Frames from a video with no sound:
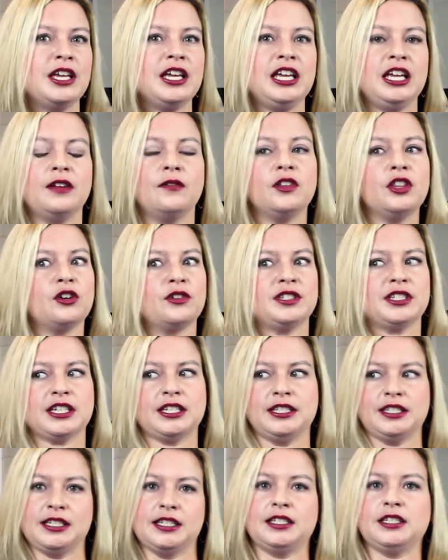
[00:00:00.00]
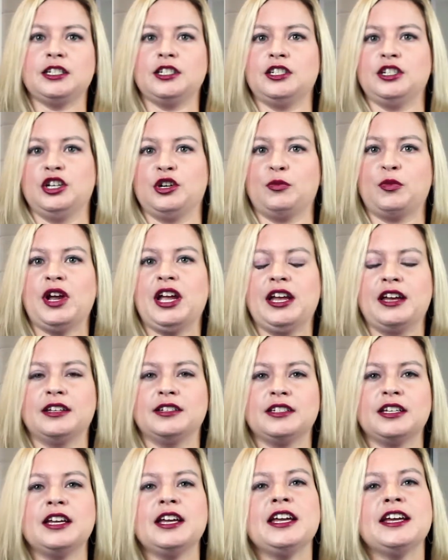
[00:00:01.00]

Even though it's consistent to your brand,